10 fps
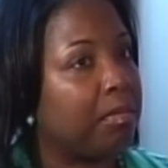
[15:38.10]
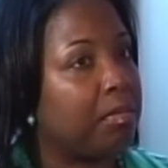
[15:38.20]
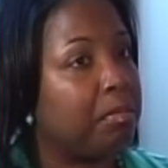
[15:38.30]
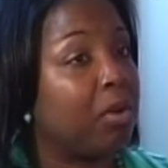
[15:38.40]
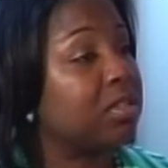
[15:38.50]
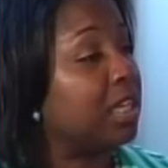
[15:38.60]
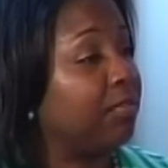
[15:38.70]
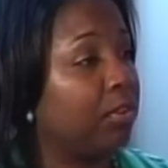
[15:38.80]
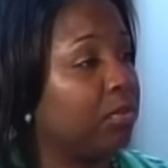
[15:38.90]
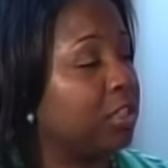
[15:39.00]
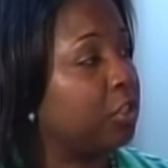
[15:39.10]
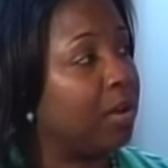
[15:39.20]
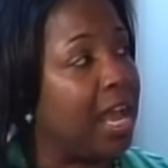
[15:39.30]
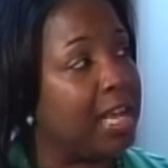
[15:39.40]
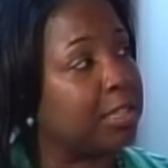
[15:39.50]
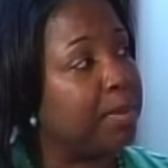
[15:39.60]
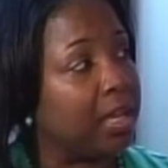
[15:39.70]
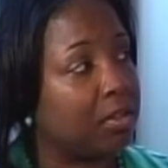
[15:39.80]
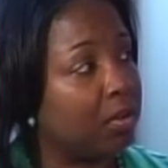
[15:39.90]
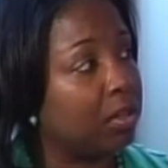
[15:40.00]
most influential
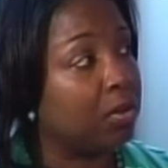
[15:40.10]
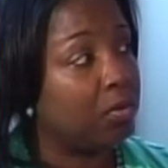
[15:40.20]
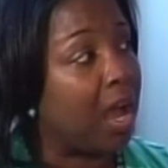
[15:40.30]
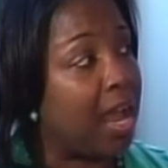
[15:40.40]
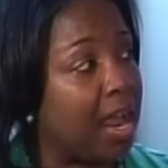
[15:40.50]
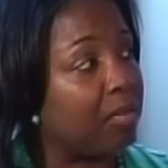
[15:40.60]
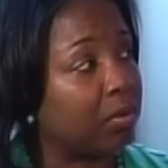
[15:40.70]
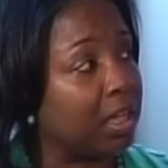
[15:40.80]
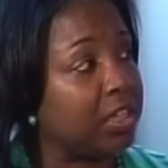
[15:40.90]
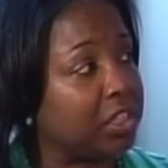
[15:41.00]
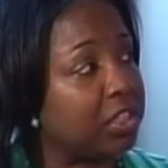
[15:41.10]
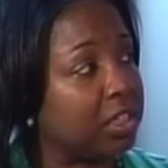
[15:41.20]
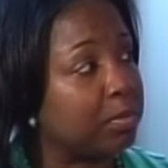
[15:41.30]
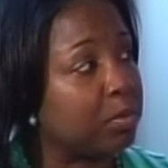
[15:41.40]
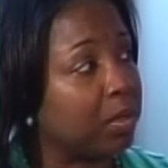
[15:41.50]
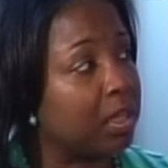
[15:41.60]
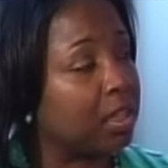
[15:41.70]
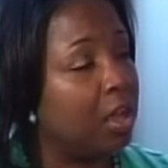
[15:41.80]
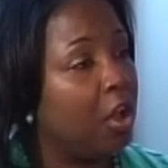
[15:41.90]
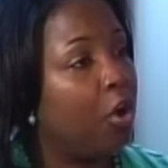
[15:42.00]
aspect on who I have relationships with,